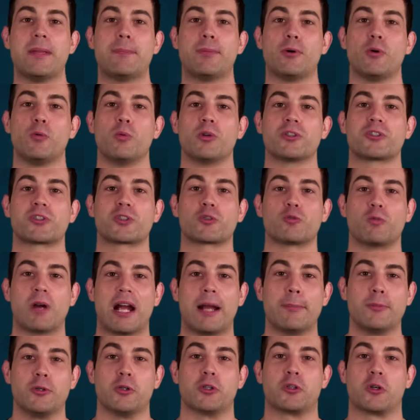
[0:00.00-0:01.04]
People will
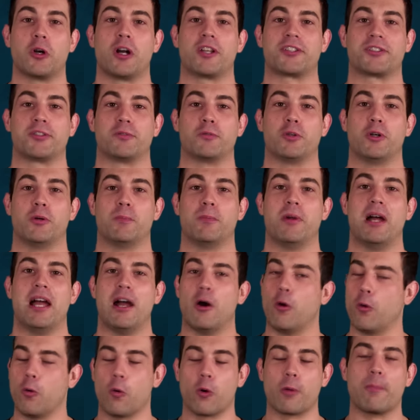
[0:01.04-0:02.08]
scramble across the room
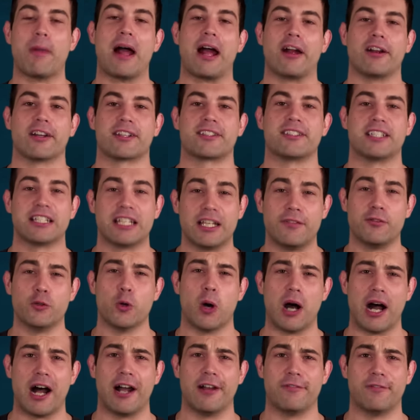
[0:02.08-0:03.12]
or barracks to give
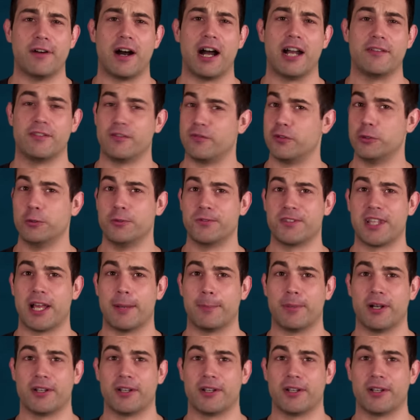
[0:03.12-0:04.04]
you a high five if you use that